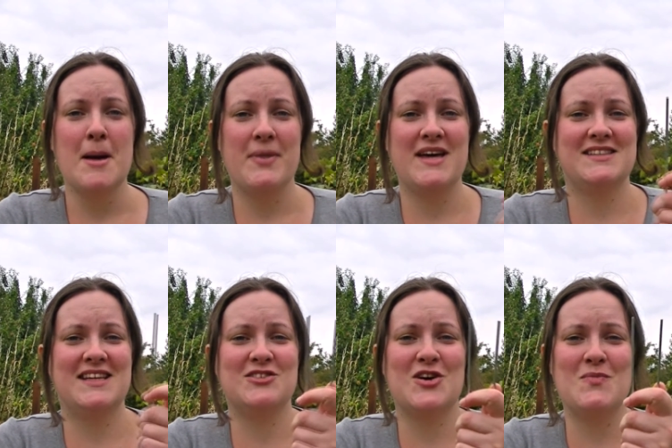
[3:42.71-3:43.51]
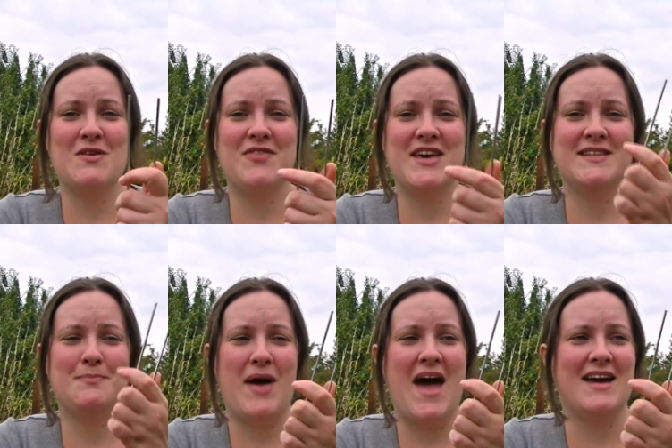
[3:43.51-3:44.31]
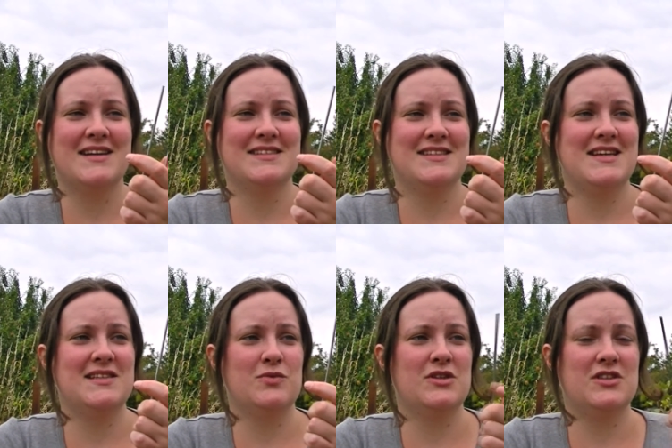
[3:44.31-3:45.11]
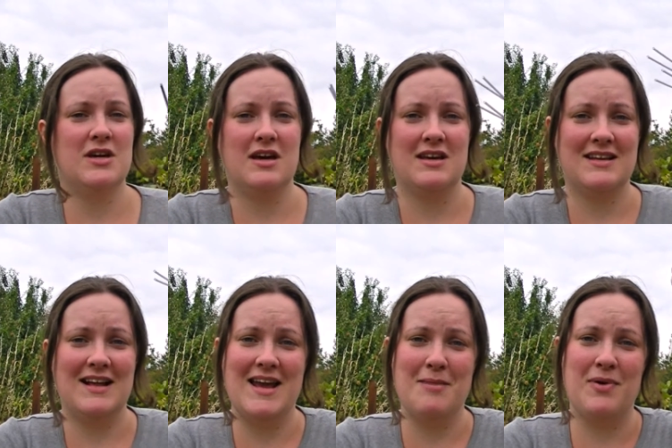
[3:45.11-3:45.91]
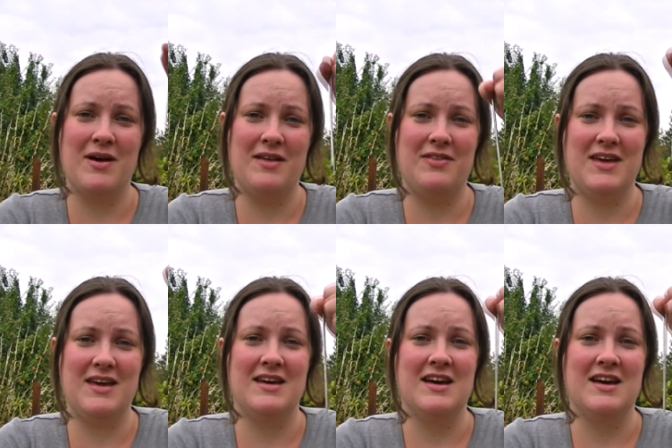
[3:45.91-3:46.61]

But it did come with these pegs, and these were to clip the